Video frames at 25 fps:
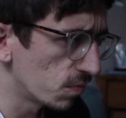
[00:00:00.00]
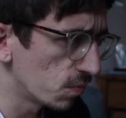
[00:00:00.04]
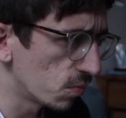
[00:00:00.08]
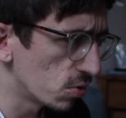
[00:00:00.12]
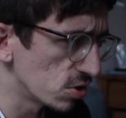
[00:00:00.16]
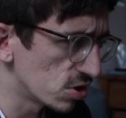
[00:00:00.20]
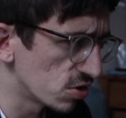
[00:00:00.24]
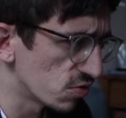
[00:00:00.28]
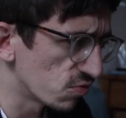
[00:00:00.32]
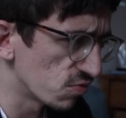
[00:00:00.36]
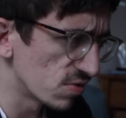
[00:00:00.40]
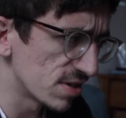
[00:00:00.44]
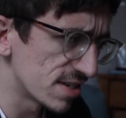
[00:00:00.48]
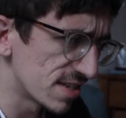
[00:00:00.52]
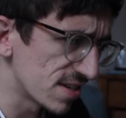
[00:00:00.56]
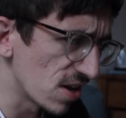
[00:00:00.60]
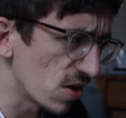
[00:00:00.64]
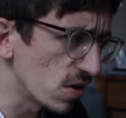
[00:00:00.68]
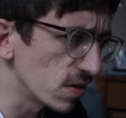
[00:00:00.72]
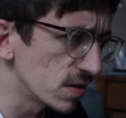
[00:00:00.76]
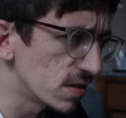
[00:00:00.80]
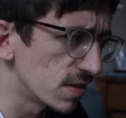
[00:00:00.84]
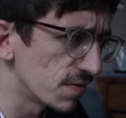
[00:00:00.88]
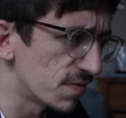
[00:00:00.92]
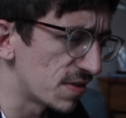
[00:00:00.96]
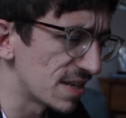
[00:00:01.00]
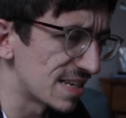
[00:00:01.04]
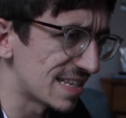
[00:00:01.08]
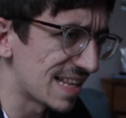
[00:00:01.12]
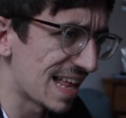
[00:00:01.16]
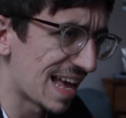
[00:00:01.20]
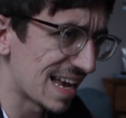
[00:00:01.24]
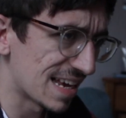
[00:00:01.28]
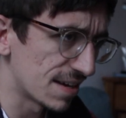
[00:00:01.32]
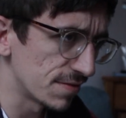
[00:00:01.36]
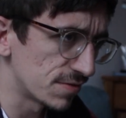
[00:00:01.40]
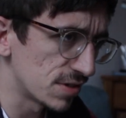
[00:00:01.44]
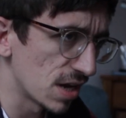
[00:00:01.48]
was a result of this
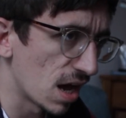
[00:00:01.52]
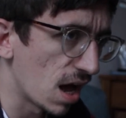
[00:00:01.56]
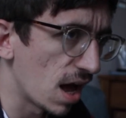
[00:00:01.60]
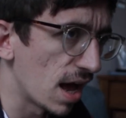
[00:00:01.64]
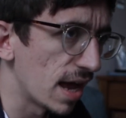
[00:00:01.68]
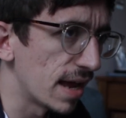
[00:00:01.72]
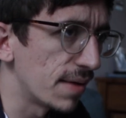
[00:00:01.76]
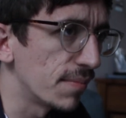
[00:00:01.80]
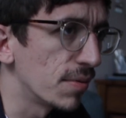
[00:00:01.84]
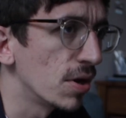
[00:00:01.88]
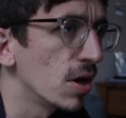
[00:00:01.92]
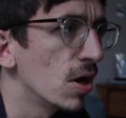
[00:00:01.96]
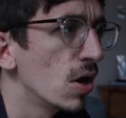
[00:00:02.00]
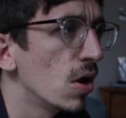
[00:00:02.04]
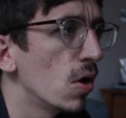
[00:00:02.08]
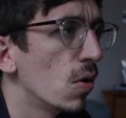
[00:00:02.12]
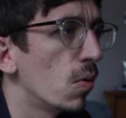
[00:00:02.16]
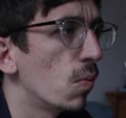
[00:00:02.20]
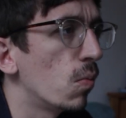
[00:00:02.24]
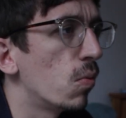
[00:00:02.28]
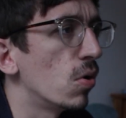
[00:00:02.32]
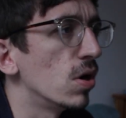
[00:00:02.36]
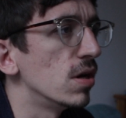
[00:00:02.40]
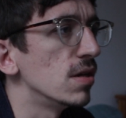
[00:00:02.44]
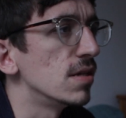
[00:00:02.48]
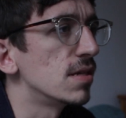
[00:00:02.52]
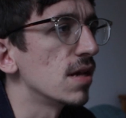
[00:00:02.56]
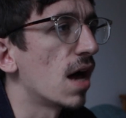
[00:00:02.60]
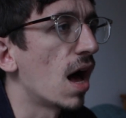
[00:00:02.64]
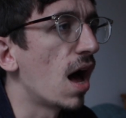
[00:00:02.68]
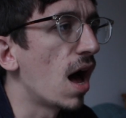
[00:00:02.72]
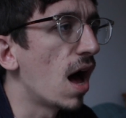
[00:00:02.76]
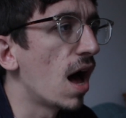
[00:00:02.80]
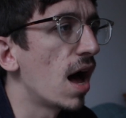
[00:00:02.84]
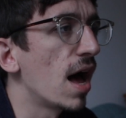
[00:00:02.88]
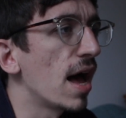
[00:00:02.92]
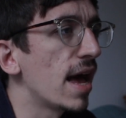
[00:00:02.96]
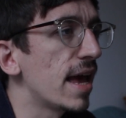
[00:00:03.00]
lack of time was
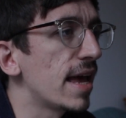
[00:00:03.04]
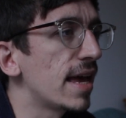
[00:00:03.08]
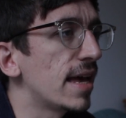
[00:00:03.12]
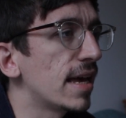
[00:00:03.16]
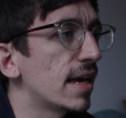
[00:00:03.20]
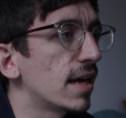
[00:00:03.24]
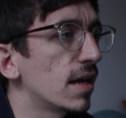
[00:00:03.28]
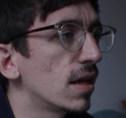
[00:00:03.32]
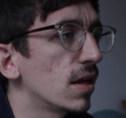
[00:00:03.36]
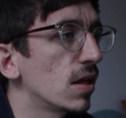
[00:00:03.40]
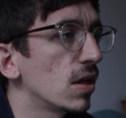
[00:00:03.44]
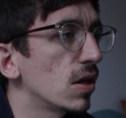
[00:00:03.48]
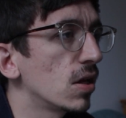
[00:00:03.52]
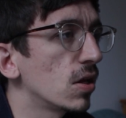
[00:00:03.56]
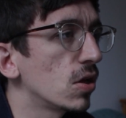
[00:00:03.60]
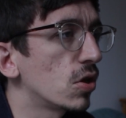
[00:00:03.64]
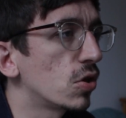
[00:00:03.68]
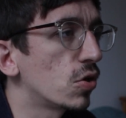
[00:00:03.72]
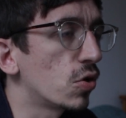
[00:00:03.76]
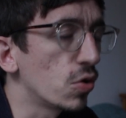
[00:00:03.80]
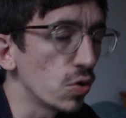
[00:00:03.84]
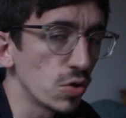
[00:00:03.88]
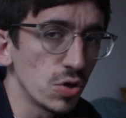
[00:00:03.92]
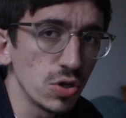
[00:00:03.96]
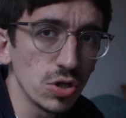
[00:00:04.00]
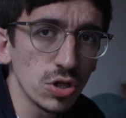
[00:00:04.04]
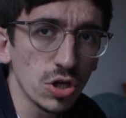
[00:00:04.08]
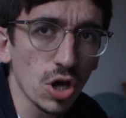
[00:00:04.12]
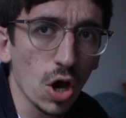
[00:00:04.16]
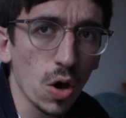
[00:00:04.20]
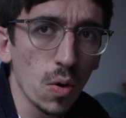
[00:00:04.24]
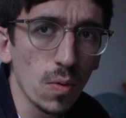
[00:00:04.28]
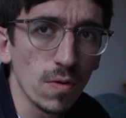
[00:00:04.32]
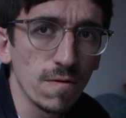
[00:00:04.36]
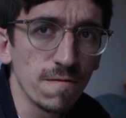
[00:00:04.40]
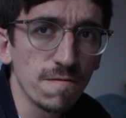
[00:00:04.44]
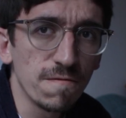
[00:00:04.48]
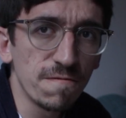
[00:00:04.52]
I couldn't
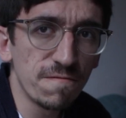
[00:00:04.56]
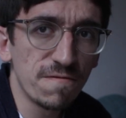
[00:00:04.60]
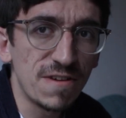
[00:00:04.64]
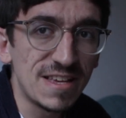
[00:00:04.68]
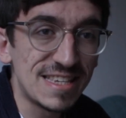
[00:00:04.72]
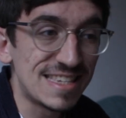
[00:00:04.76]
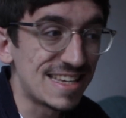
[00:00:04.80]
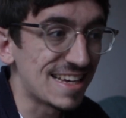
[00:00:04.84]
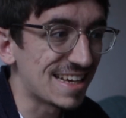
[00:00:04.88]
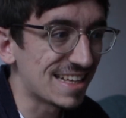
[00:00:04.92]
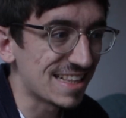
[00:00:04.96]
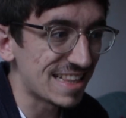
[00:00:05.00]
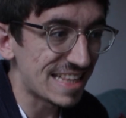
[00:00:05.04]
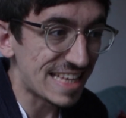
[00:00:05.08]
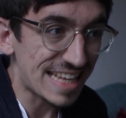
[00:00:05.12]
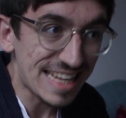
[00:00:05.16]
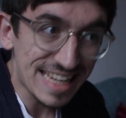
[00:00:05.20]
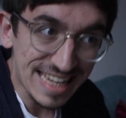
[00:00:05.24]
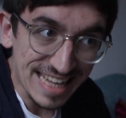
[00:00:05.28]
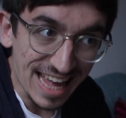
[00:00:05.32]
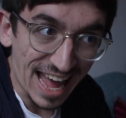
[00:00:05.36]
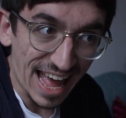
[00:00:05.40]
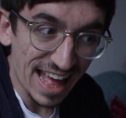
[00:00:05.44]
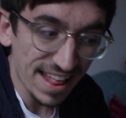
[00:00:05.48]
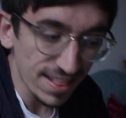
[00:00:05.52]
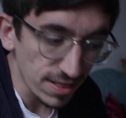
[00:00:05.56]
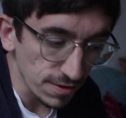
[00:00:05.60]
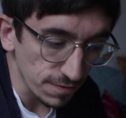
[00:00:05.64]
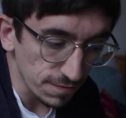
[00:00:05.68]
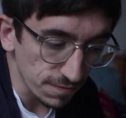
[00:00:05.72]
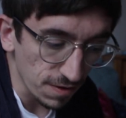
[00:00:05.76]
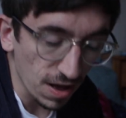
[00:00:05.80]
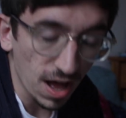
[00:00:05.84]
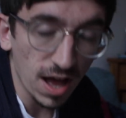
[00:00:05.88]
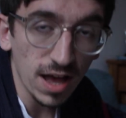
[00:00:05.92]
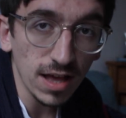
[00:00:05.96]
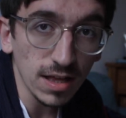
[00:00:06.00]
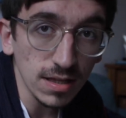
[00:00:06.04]
go and physically get the
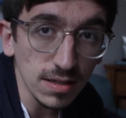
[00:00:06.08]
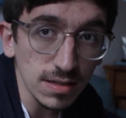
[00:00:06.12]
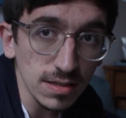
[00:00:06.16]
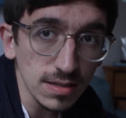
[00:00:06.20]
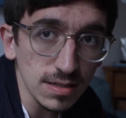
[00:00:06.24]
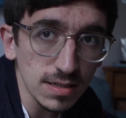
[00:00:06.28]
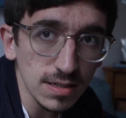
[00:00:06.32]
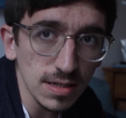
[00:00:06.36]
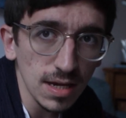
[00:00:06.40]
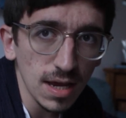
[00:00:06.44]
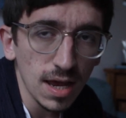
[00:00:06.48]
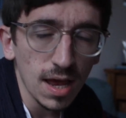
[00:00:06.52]
files,